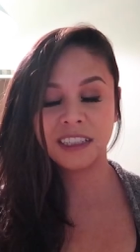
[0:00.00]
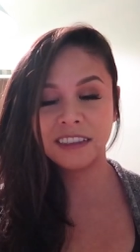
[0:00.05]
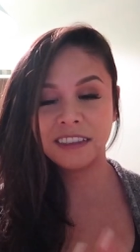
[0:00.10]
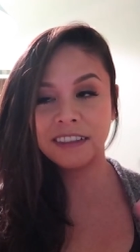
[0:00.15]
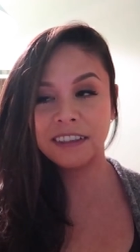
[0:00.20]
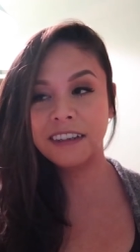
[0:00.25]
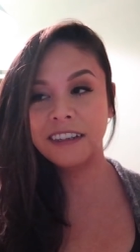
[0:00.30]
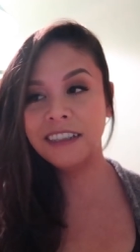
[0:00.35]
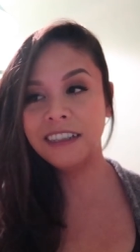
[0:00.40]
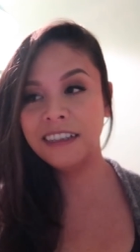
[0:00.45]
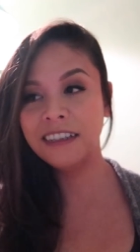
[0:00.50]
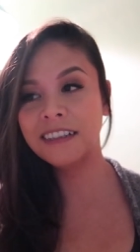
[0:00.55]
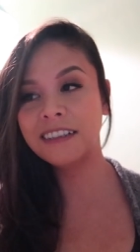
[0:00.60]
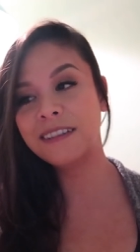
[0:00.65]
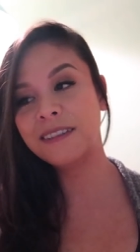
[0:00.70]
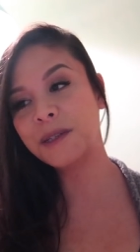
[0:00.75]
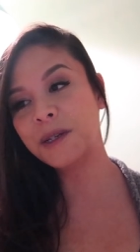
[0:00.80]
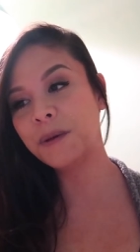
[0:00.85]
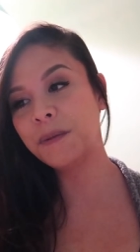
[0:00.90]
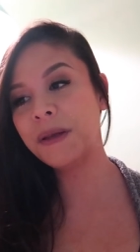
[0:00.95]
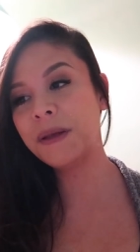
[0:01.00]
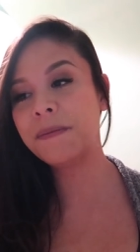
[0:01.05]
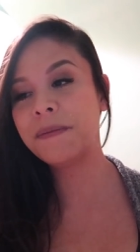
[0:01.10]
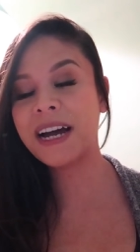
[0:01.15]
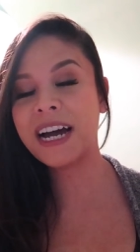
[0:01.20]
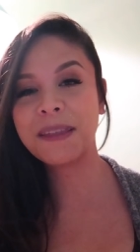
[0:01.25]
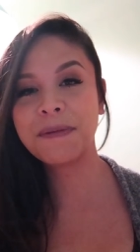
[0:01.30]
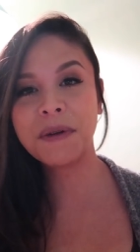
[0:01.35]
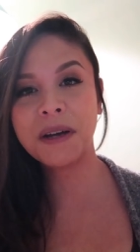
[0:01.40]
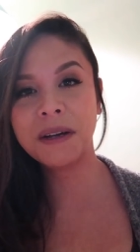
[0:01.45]
Starting a soap and
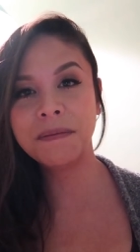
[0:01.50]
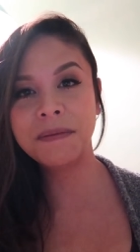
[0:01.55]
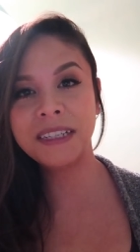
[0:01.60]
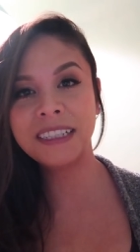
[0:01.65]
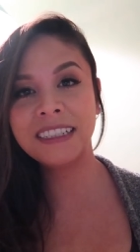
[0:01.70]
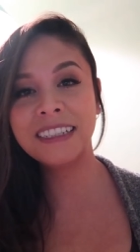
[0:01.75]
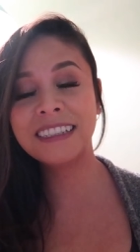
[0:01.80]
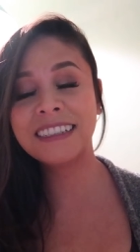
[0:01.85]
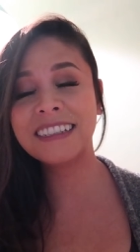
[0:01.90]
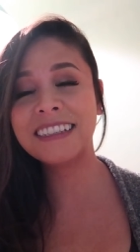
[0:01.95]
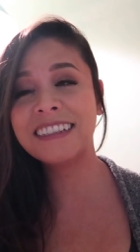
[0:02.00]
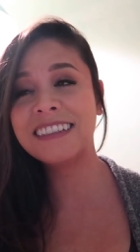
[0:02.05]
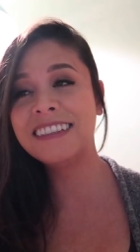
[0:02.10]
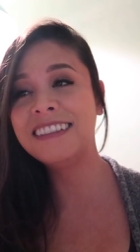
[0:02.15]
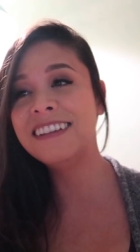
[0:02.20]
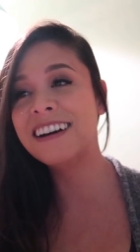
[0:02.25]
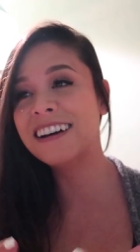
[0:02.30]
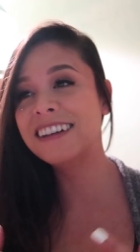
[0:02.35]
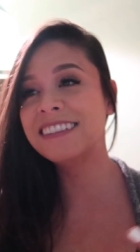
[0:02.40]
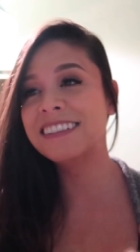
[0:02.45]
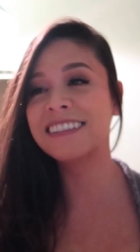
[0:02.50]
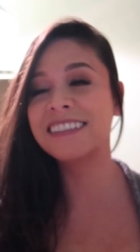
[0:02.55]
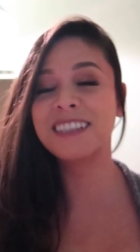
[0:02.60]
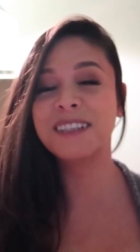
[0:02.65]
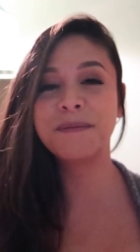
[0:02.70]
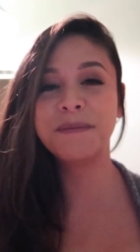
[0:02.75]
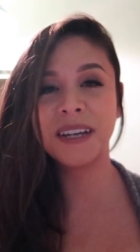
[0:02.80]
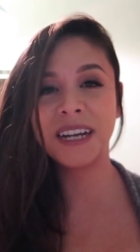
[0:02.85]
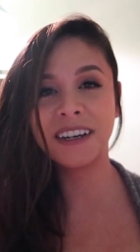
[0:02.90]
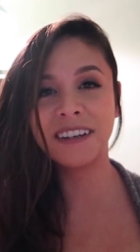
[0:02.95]
bath bomb business is not just
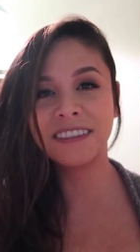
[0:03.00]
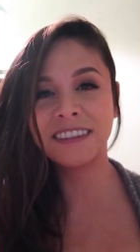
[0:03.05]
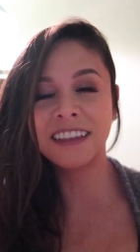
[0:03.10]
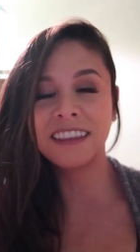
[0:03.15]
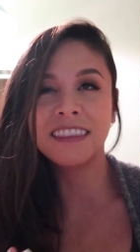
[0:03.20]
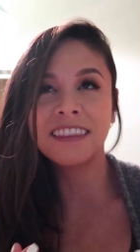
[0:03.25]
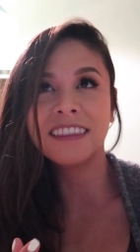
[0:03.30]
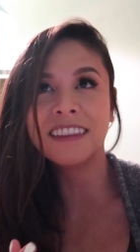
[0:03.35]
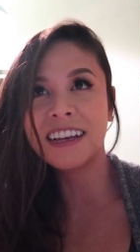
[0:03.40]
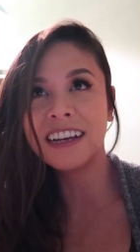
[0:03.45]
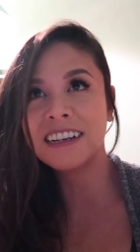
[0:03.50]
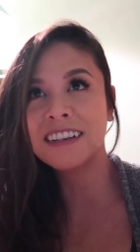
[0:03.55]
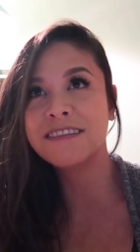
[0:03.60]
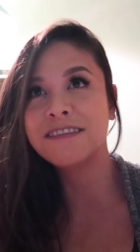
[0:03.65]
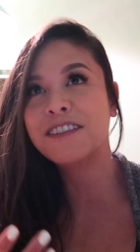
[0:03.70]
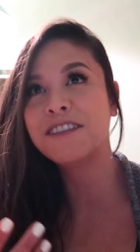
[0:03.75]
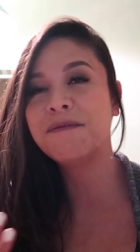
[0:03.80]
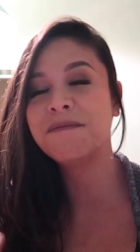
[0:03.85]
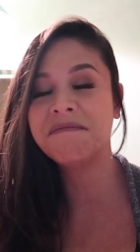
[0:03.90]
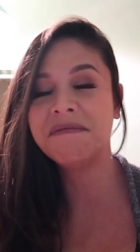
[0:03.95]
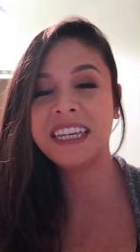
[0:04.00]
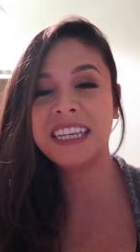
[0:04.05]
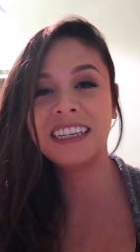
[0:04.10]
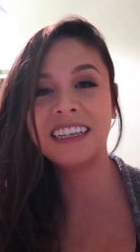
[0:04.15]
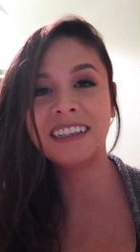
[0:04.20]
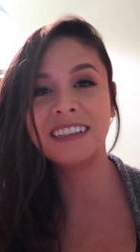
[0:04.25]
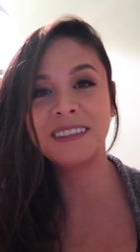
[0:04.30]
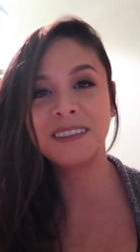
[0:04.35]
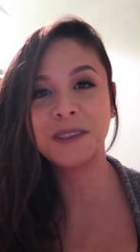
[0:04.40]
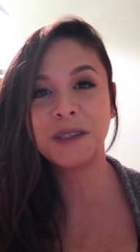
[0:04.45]
about the love of
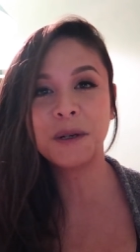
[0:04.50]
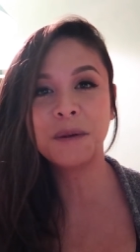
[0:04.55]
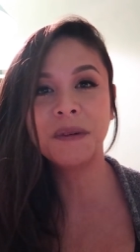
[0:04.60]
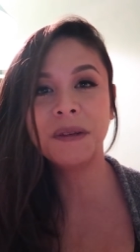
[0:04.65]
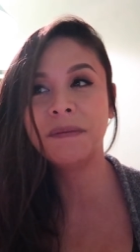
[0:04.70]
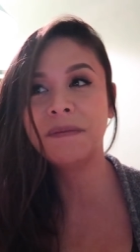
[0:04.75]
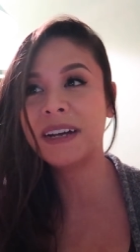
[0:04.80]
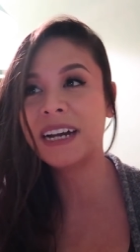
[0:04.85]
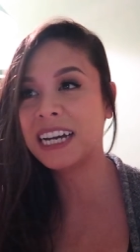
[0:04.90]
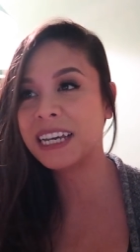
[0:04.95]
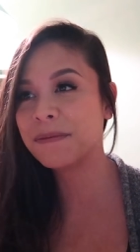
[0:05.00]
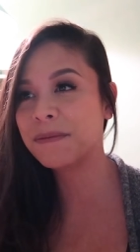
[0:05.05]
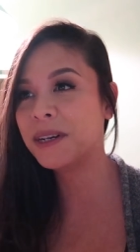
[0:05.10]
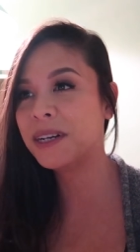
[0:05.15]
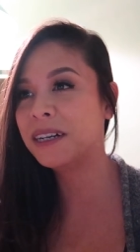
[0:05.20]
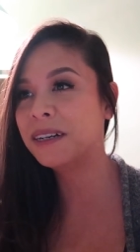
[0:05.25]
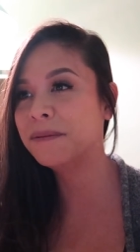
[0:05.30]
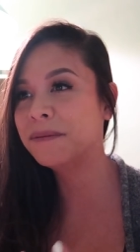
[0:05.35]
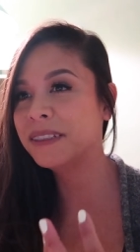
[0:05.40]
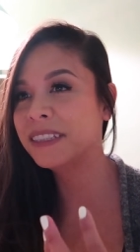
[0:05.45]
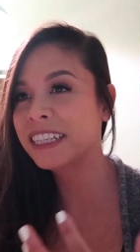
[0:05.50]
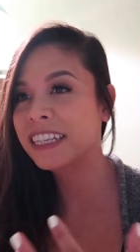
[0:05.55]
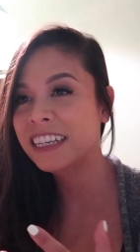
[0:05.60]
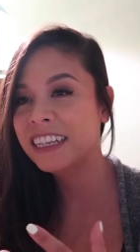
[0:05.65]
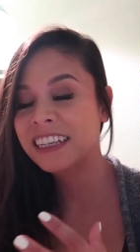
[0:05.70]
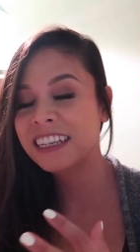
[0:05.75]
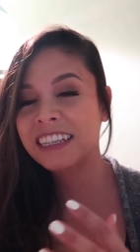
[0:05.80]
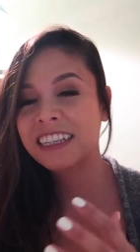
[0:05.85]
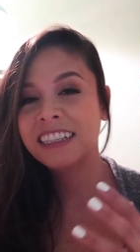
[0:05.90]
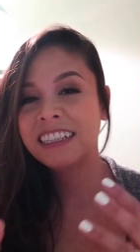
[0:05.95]
making soap and bath bombs.
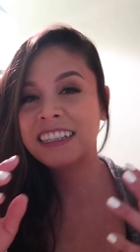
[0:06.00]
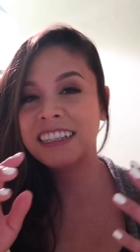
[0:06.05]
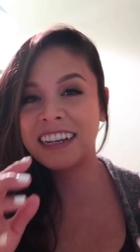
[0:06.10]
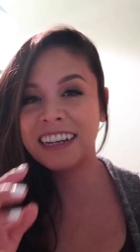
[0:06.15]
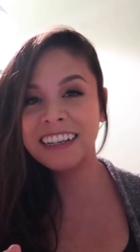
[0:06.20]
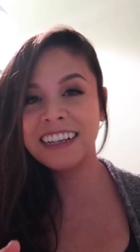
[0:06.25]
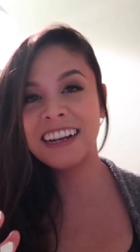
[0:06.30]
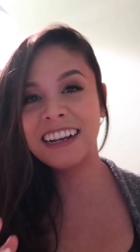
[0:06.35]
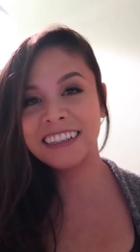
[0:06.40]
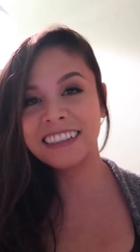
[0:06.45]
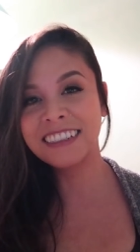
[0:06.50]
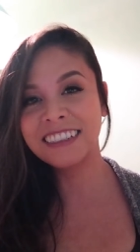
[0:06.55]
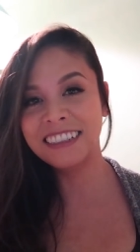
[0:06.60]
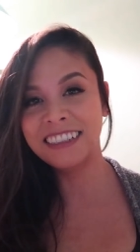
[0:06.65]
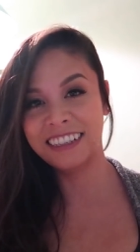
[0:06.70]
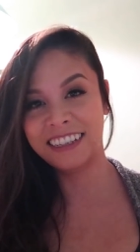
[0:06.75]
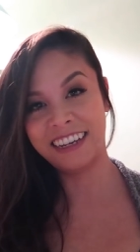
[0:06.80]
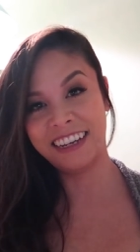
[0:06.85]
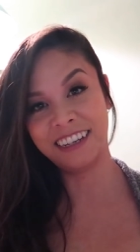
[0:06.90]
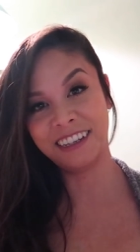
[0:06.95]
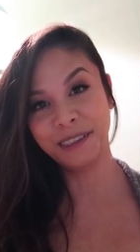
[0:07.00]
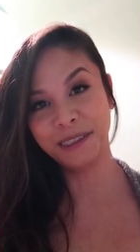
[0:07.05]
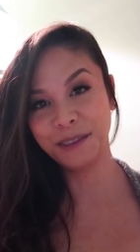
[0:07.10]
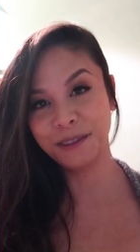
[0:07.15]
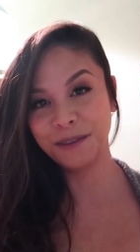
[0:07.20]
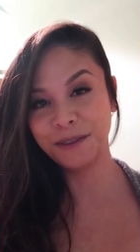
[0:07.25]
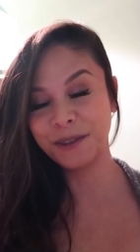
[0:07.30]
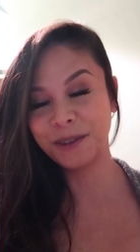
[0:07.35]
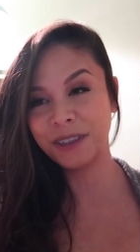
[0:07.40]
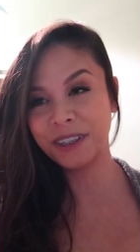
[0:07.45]
It actually accounts
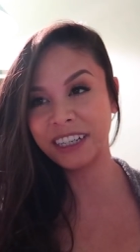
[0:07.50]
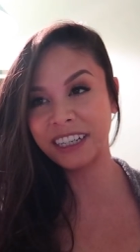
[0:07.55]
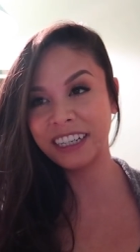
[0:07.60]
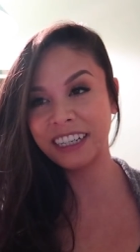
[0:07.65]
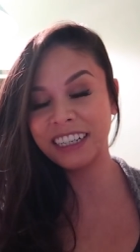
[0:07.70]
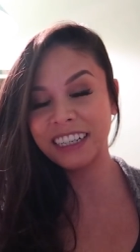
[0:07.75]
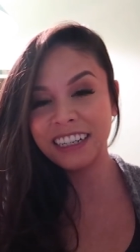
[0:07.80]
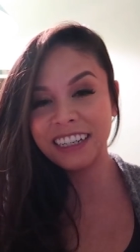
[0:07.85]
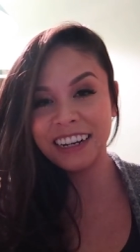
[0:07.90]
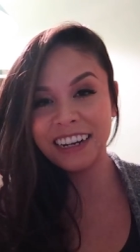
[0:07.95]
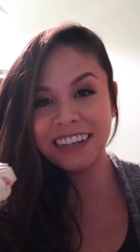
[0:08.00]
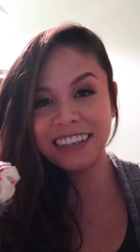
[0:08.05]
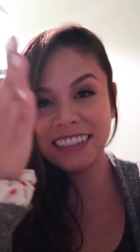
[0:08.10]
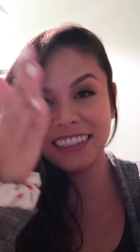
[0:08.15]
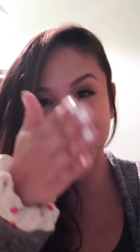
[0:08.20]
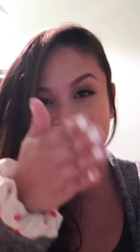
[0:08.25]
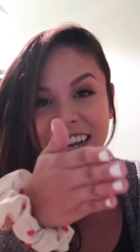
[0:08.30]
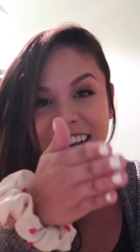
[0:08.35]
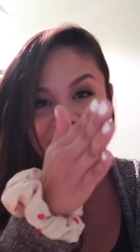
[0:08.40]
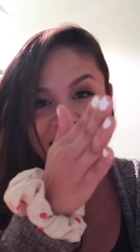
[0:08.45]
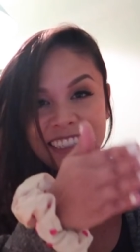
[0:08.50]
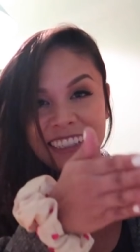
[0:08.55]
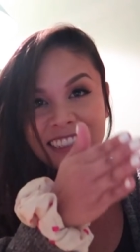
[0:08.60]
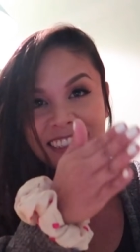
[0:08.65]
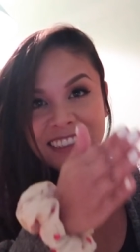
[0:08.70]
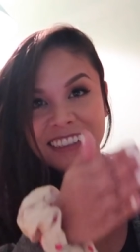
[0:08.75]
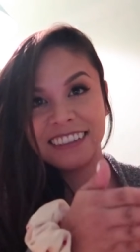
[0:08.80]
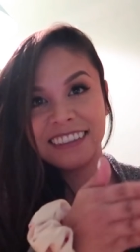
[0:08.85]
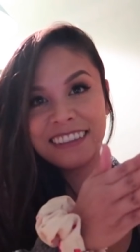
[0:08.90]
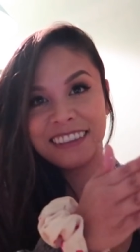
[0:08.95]
for a
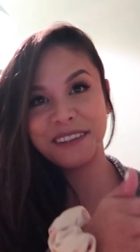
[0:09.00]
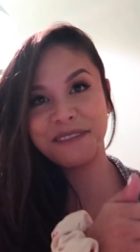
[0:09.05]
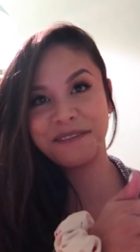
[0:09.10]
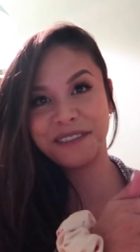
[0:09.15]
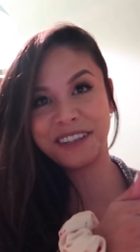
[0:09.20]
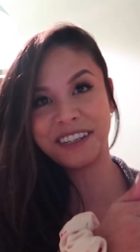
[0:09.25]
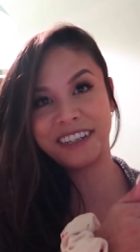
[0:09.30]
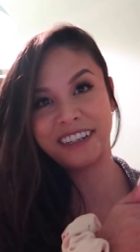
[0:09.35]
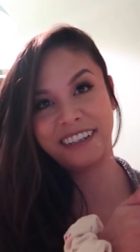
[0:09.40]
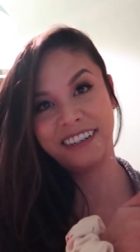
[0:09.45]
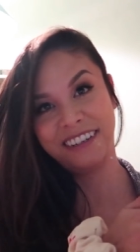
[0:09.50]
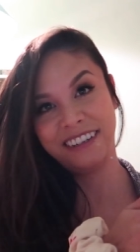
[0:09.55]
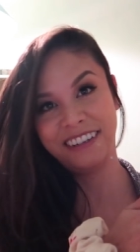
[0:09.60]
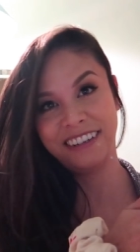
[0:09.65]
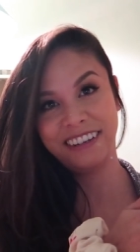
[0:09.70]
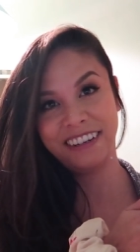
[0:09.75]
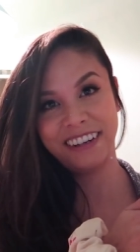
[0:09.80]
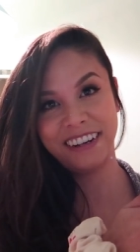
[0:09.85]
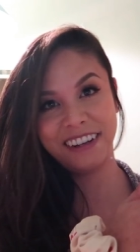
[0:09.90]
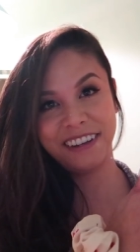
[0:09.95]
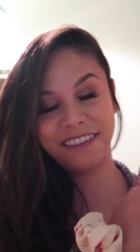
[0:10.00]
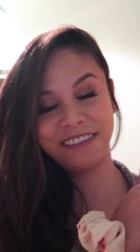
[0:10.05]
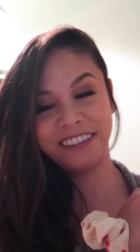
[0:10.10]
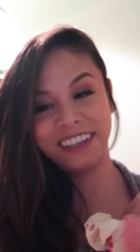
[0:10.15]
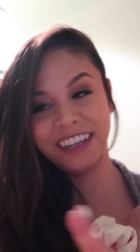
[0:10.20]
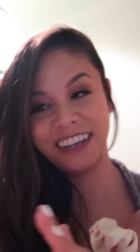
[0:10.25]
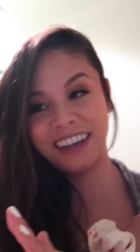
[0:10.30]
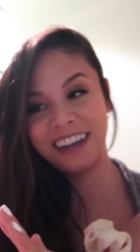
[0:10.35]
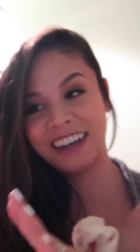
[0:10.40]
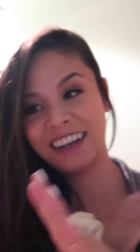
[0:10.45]
tiny sliver of
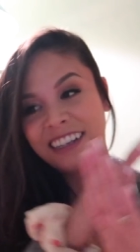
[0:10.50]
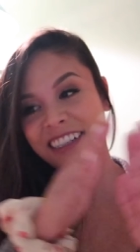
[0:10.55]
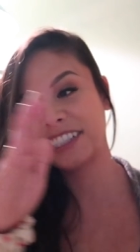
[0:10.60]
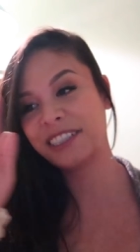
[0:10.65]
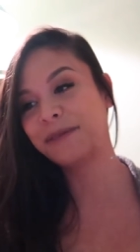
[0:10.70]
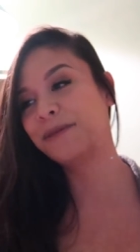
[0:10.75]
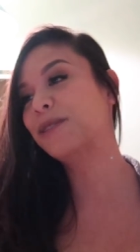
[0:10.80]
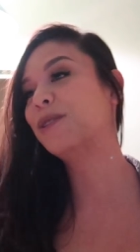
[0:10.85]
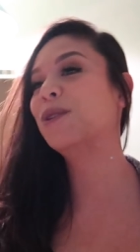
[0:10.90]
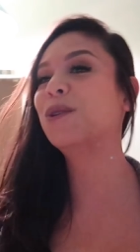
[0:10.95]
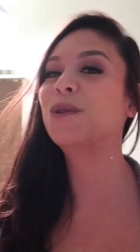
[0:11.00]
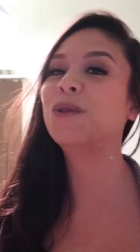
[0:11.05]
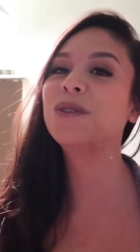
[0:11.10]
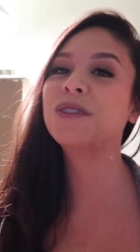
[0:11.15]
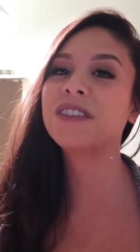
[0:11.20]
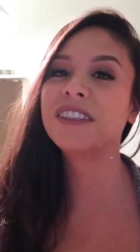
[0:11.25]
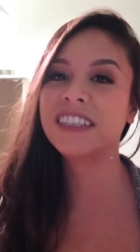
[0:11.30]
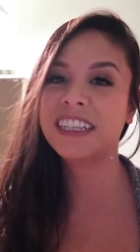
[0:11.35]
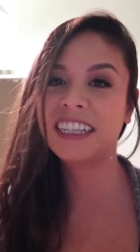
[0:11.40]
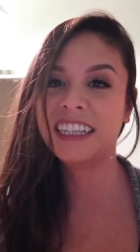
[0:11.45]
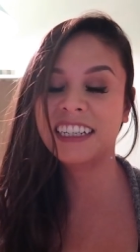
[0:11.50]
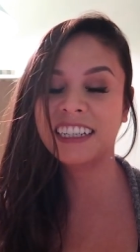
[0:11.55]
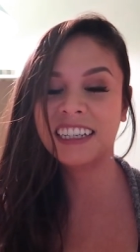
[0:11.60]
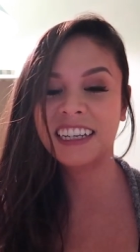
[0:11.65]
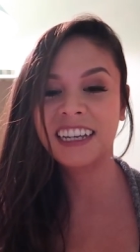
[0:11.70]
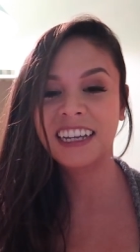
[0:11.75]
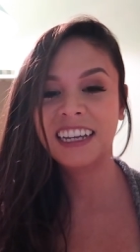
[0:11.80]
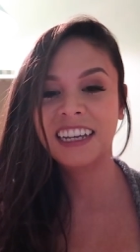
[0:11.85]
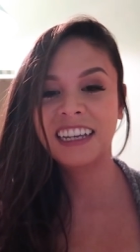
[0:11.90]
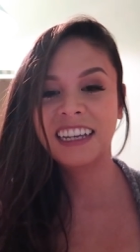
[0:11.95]
the actual whole thing.